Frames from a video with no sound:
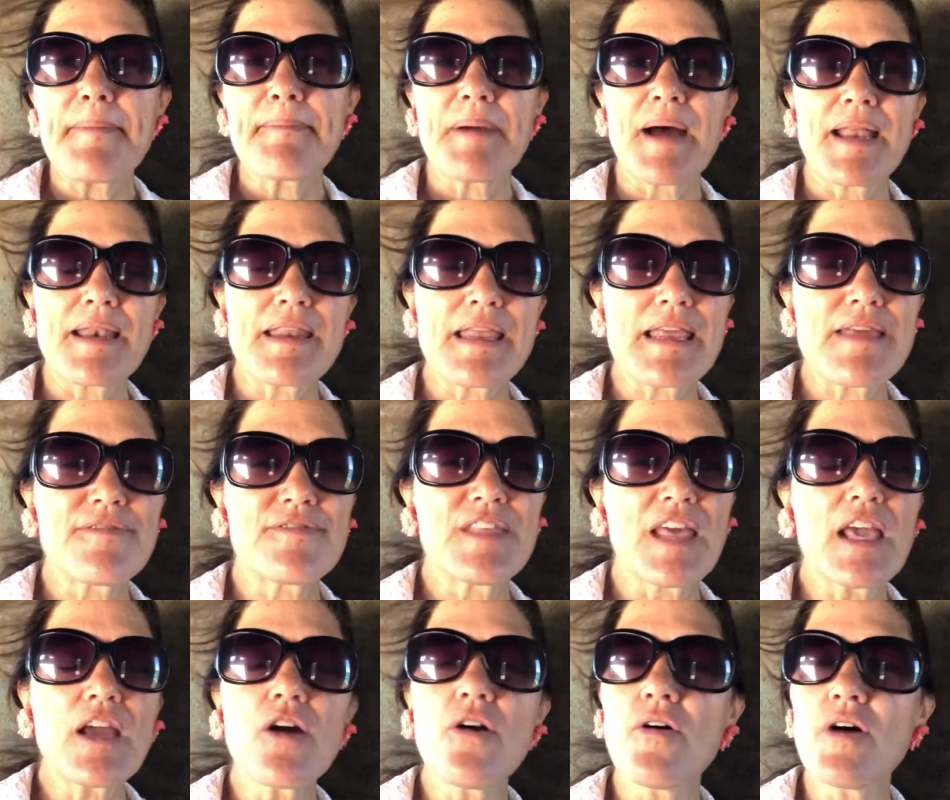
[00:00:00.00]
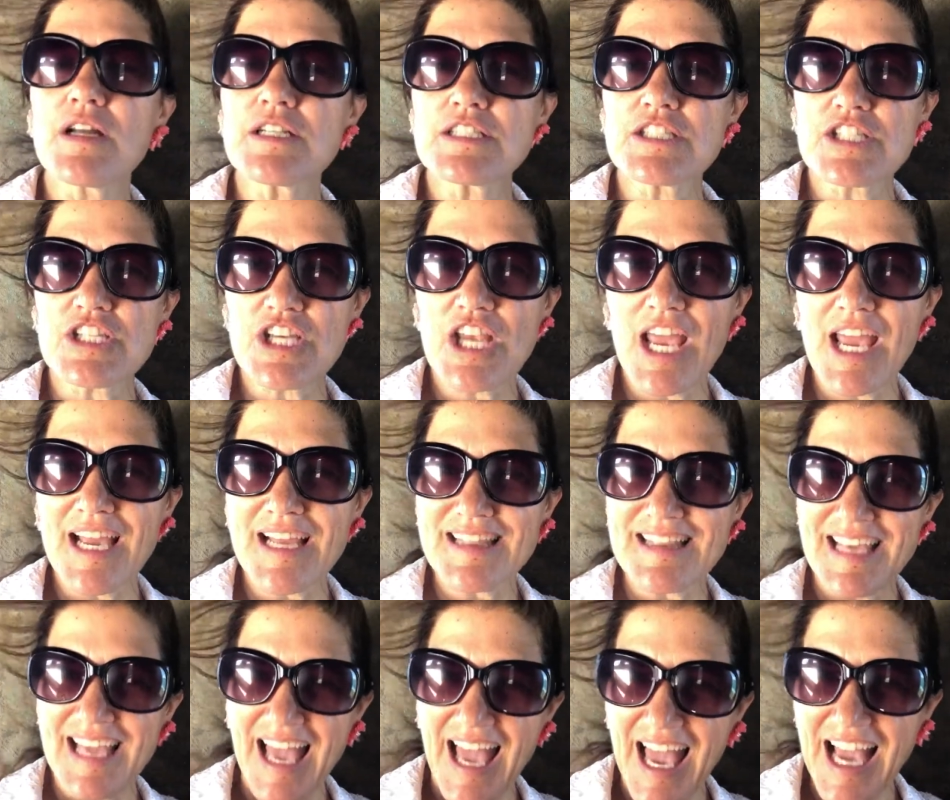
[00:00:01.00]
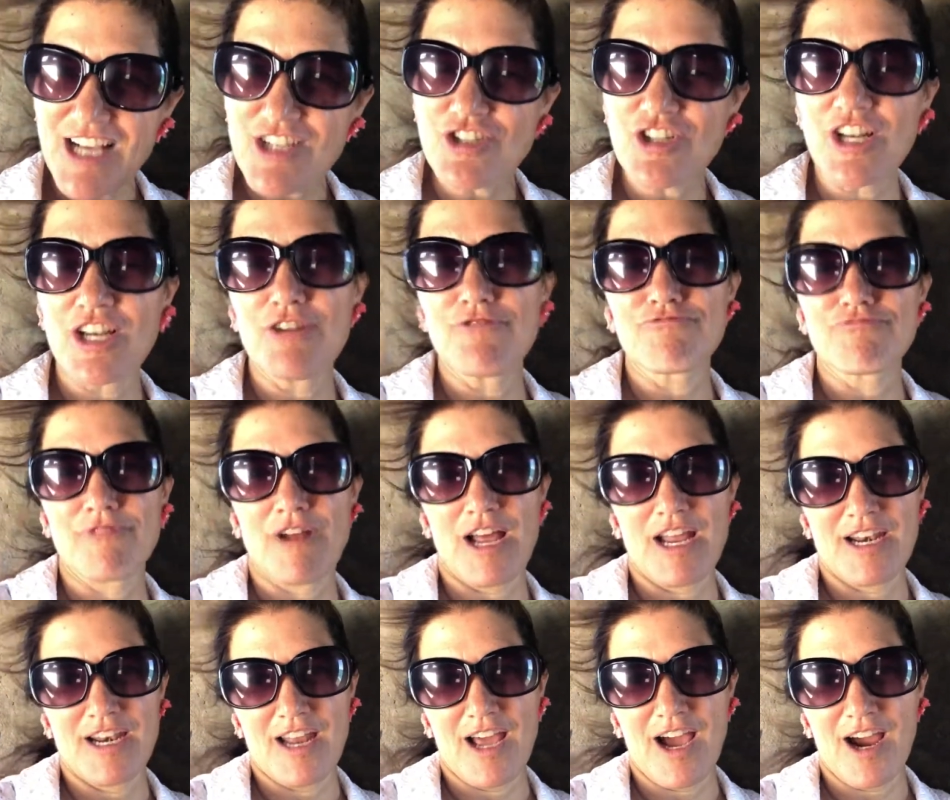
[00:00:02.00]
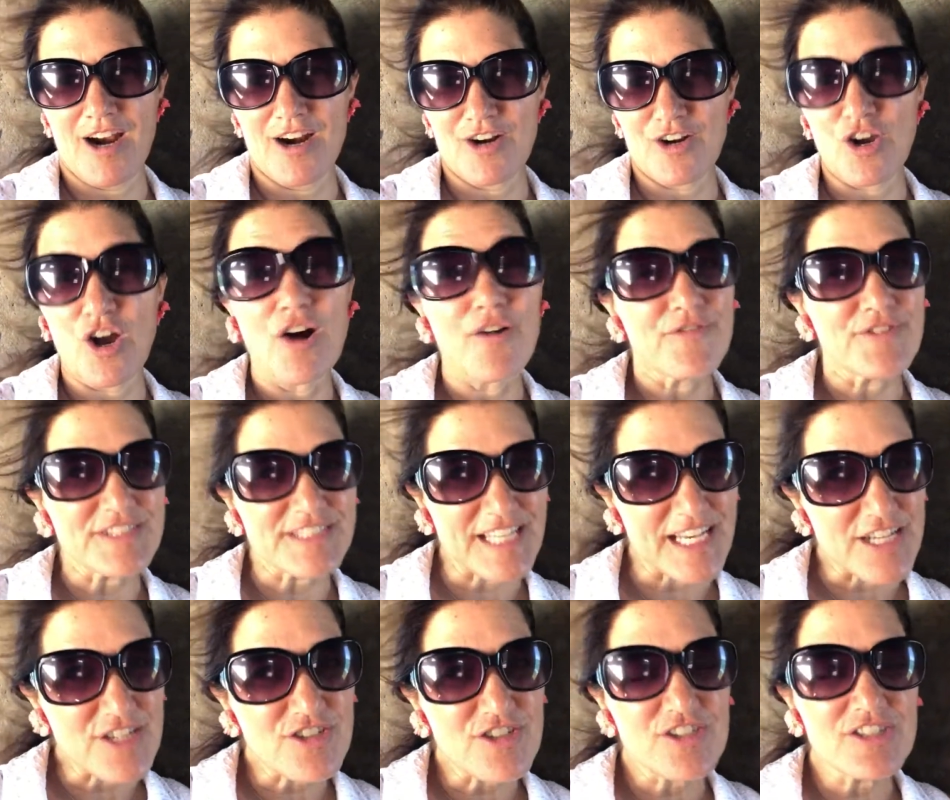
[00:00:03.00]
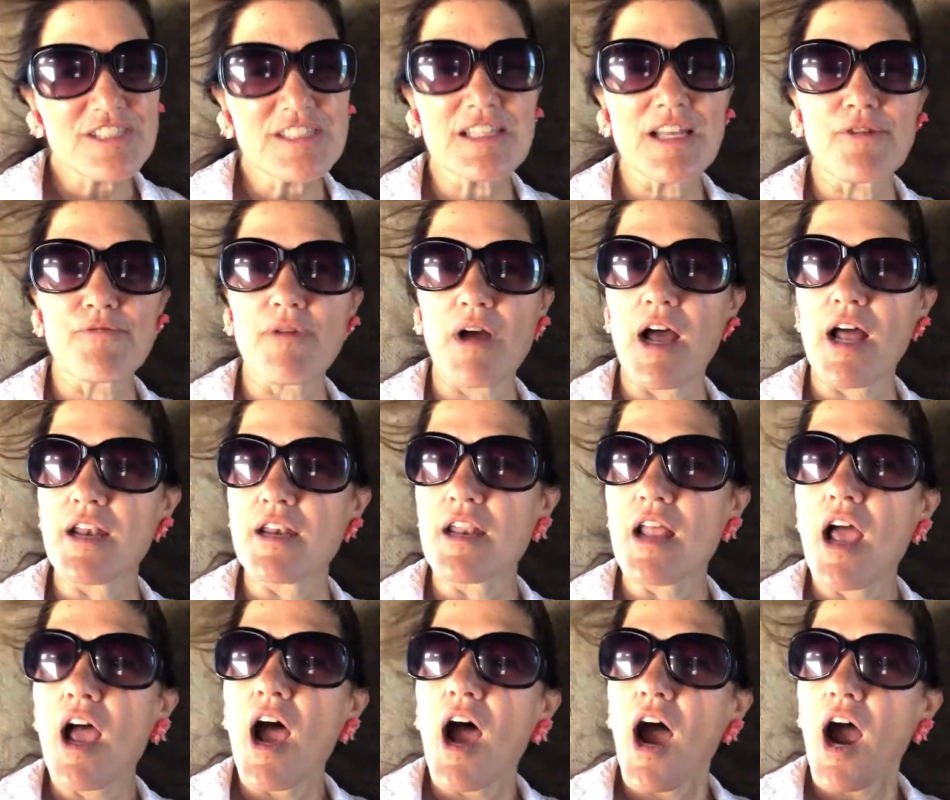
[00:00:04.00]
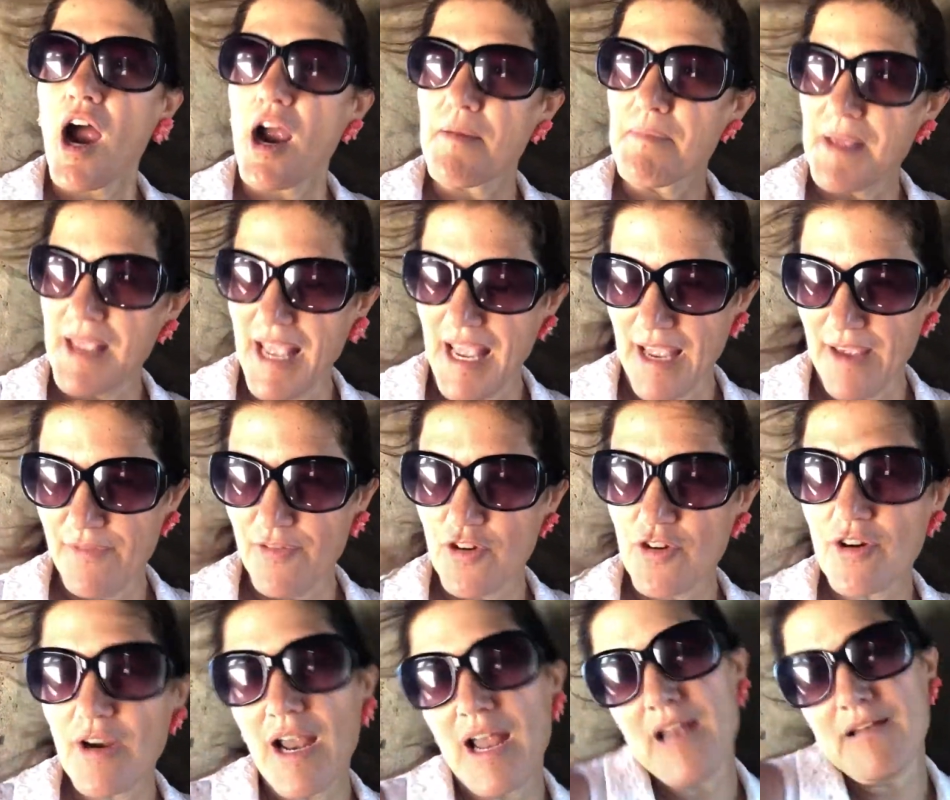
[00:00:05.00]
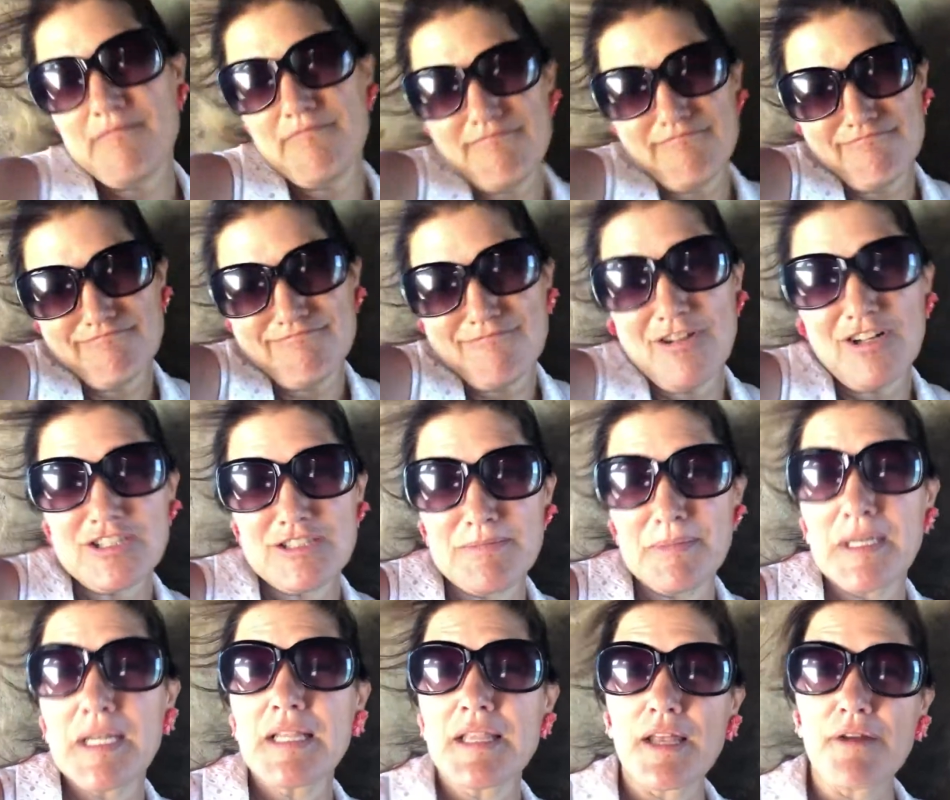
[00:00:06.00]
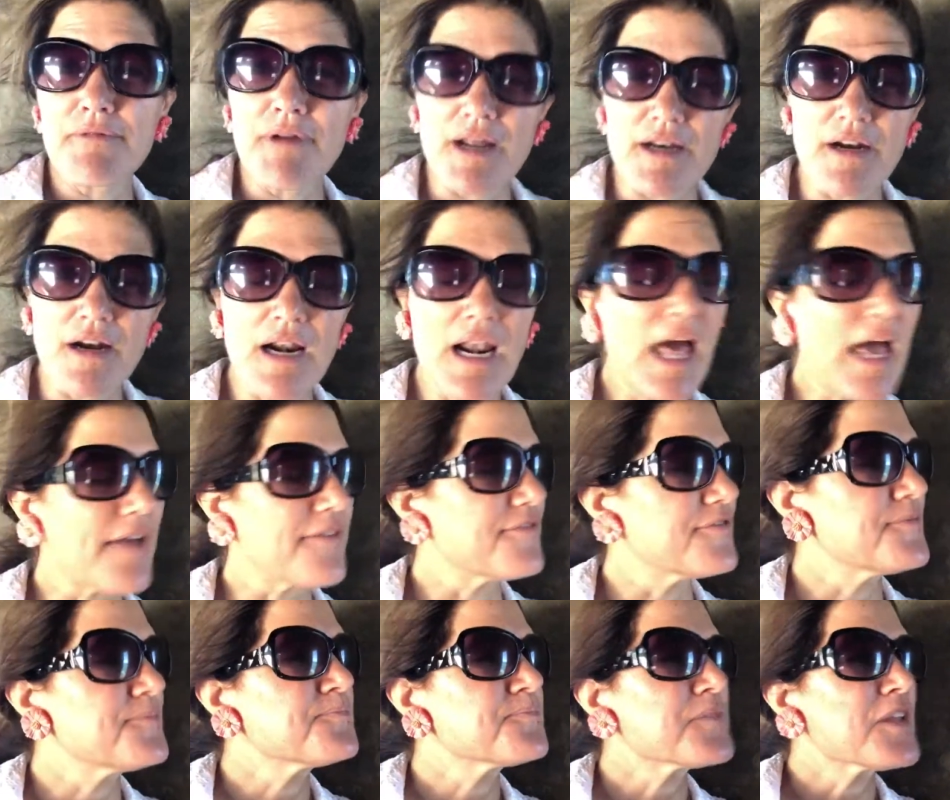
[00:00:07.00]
but if they go unchecked, they actually run our conversations, they run our behavior, and ultimately they run our life.